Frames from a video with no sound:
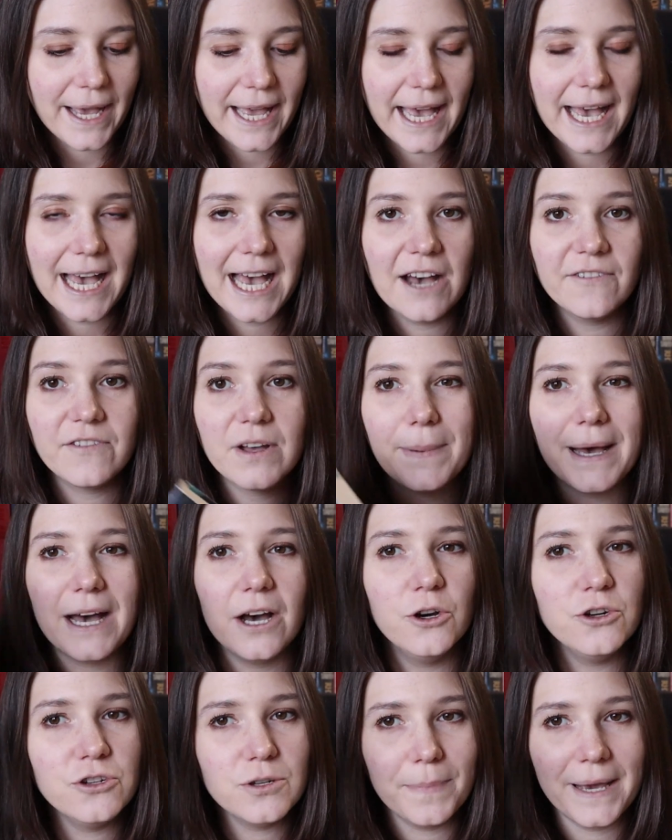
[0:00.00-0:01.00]
I have about
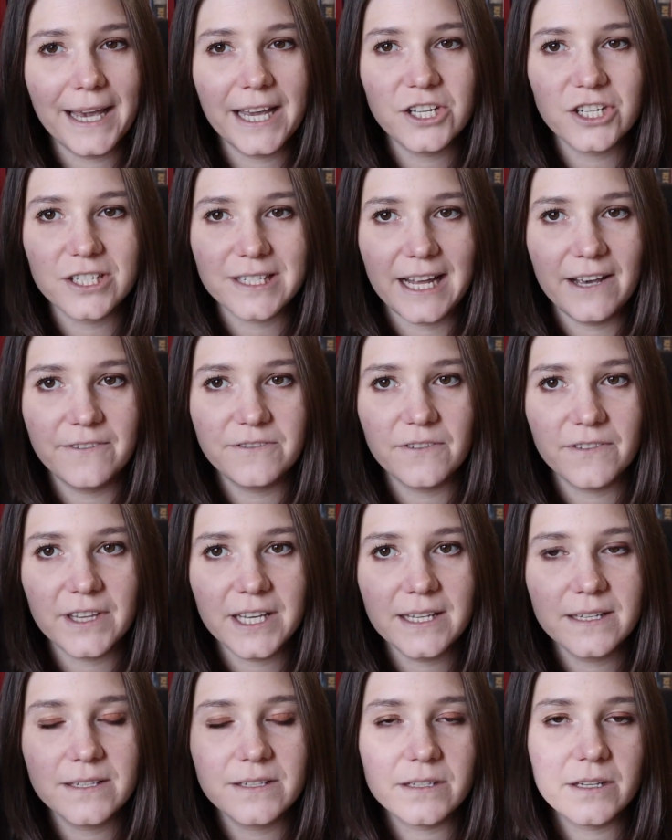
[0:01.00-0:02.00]
100 pages left of
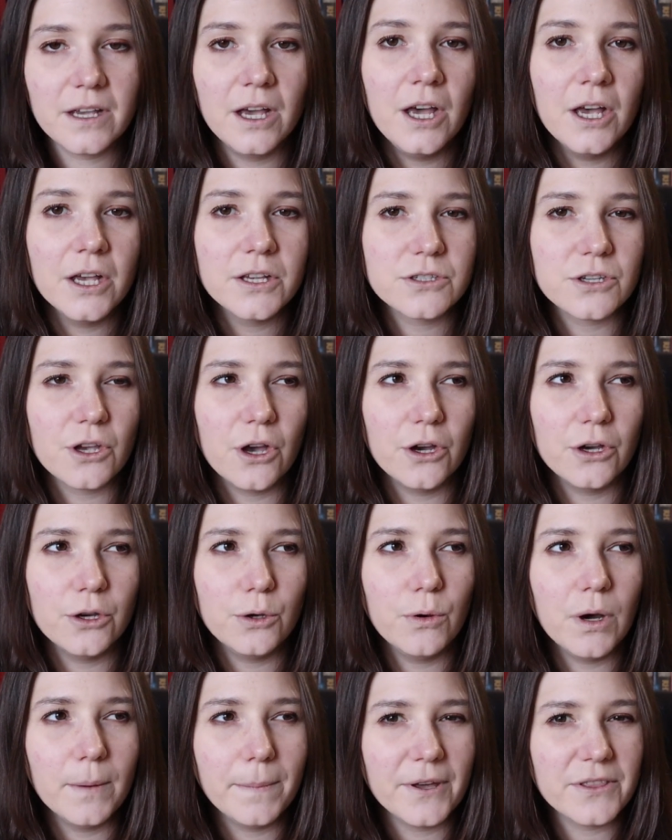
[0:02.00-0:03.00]
this,
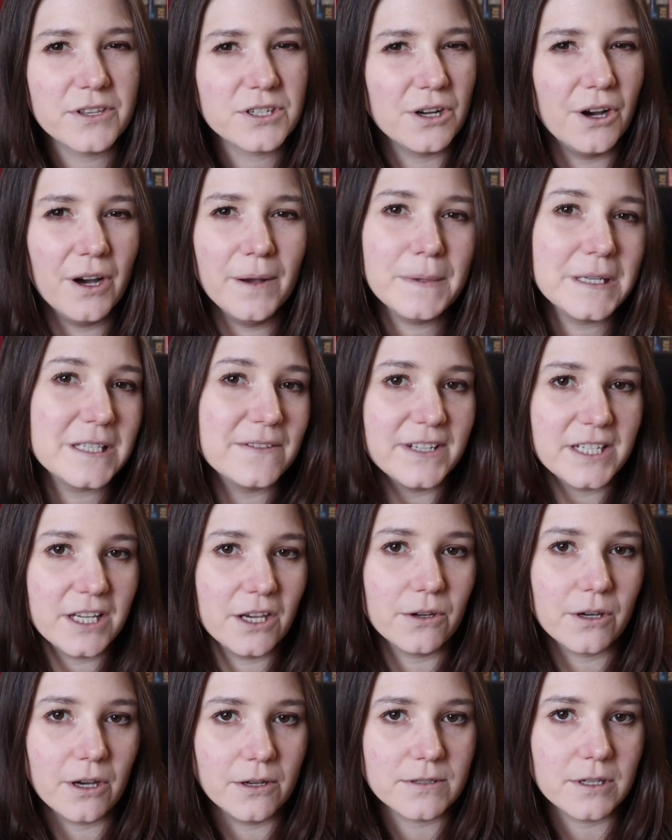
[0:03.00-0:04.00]
so by the time this
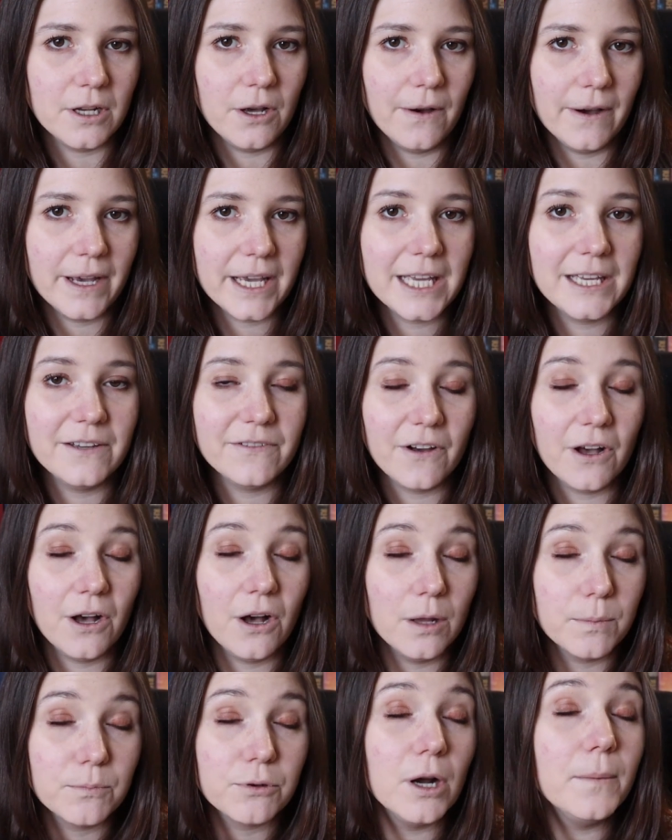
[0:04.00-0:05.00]
video goes live,
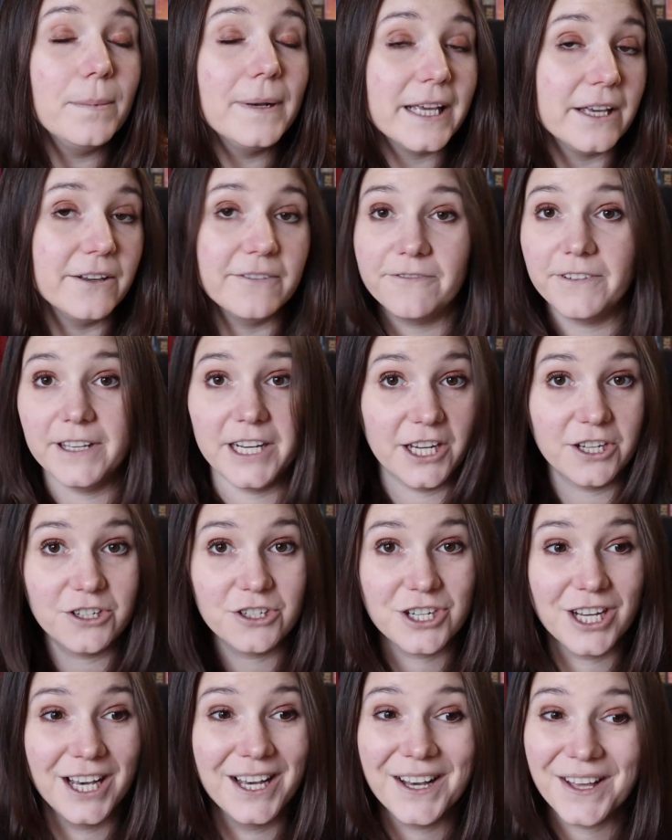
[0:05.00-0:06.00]
I'll probably have
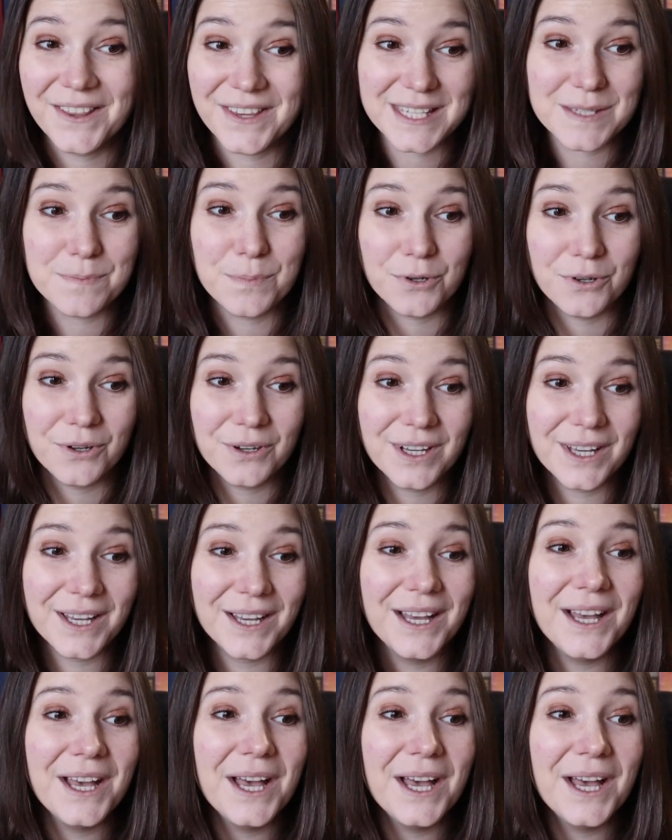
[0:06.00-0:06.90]
finished this book.